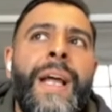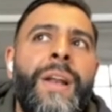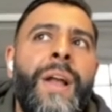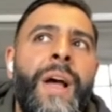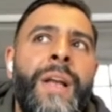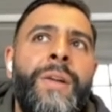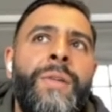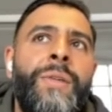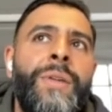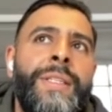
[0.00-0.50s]

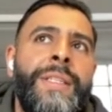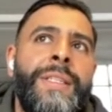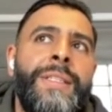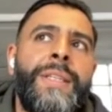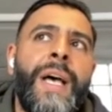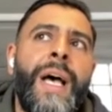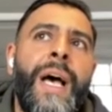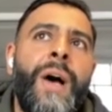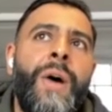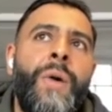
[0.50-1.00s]
I looked
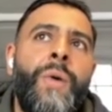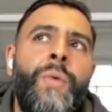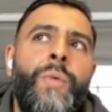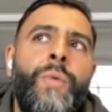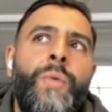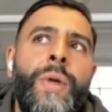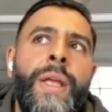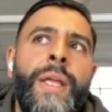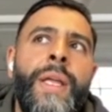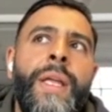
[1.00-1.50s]
into how
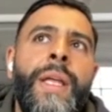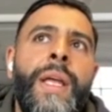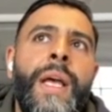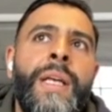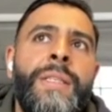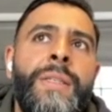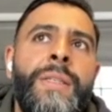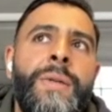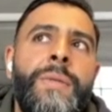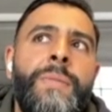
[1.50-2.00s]
we
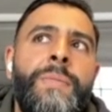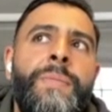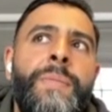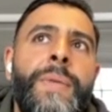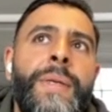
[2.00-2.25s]
as a